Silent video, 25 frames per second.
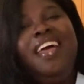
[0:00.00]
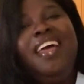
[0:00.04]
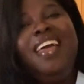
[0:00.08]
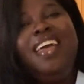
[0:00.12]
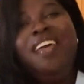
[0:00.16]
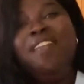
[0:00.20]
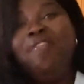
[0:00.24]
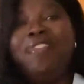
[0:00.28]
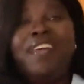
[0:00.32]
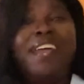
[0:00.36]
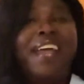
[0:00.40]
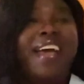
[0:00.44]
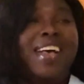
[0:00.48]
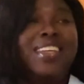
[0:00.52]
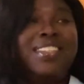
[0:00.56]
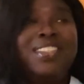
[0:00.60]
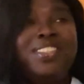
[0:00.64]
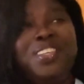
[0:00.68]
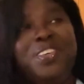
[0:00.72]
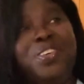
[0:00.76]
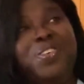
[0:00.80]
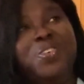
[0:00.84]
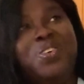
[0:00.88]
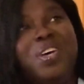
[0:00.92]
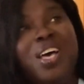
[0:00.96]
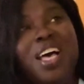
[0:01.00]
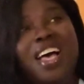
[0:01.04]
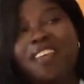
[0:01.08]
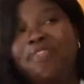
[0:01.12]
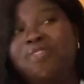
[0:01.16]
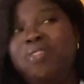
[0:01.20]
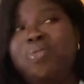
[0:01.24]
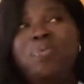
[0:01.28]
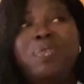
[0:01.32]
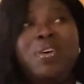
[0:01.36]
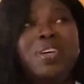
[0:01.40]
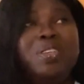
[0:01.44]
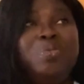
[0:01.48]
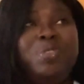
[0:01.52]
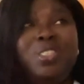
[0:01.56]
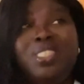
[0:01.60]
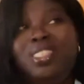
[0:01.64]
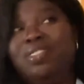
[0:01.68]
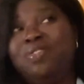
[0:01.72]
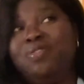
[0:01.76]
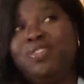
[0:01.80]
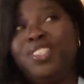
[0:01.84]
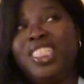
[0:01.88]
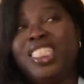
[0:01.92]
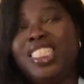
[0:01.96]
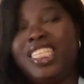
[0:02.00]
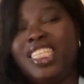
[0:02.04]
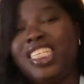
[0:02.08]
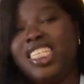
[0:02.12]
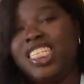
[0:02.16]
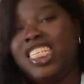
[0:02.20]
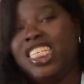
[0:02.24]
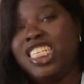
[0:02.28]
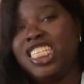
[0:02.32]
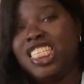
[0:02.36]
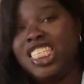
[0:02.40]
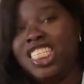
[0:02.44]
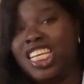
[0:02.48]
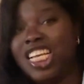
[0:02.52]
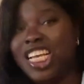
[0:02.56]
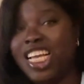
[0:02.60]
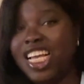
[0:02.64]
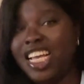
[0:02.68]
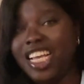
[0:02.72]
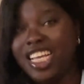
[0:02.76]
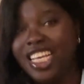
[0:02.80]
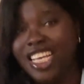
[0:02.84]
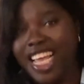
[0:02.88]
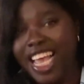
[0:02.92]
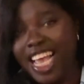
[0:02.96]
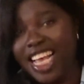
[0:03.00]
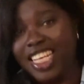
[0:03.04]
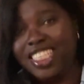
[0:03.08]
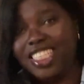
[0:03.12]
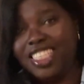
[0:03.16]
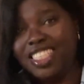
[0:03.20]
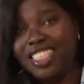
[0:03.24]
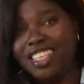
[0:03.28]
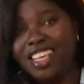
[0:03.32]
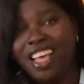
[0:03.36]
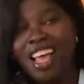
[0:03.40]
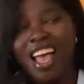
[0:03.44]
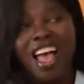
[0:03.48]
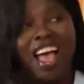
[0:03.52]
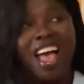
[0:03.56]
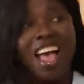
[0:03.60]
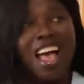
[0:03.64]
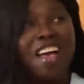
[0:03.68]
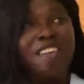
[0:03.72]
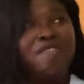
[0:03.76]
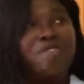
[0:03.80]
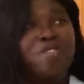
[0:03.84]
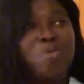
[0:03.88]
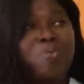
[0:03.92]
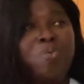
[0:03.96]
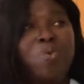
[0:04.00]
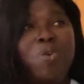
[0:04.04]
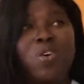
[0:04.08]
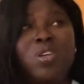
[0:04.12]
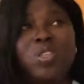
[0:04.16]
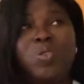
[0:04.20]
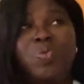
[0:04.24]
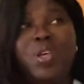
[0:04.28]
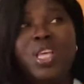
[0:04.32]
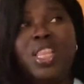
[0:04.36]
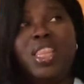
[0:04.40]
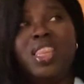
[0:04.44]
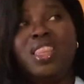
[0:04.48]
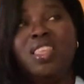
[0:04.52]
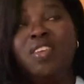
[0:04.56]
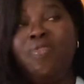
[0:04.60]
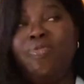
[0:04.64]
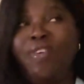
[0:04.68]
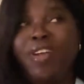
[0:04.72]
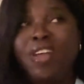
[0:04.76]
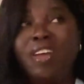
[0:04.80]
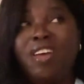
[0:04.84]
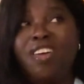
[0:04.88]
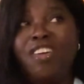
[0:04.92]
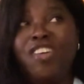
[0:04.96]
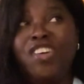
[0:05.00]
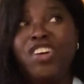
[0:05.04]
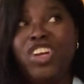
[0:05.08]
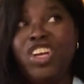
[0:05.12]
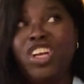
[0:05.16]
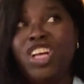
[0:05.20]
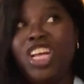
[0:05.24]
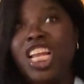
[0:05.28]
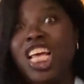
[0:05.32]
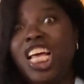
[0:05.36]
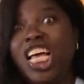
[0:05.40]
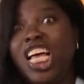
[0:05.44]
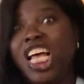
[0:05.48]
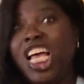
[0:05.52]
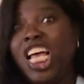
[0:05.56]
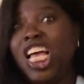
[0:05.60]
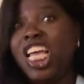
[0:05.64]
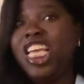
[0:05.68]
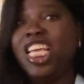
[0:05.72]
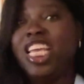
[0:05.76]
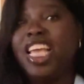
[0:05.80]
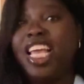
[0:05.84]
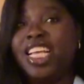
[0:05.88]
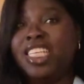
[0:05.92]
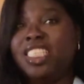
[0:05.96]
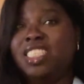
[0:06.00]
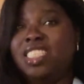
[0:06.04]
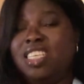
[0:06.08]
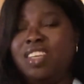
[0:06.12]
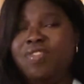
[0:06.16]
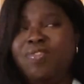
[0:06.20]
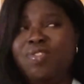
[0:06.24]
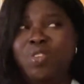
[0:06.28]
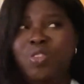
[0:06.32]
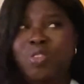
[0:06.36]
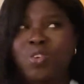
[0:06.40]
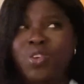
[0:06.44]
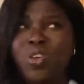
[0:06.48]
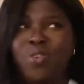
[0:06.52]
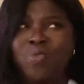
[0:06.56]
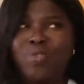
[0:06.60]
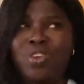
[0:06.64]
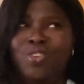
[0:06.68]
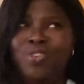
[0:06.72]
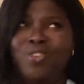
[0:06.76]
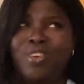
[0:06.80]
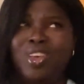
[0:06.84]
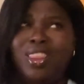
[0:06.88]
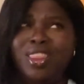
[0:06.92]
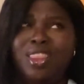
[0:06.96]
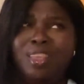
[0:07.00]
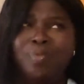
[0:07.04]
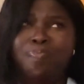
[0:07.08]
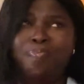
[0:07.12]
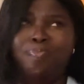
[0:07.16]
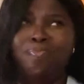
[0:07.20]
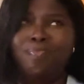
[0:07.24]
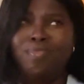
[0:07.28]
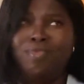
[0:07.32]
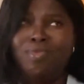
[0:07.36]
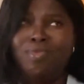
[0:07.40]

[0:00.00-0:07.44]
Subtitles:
If they ask you, have you worked with diverse learners? Yes. Have you worked with different curricula? Yes. Even though you were doing the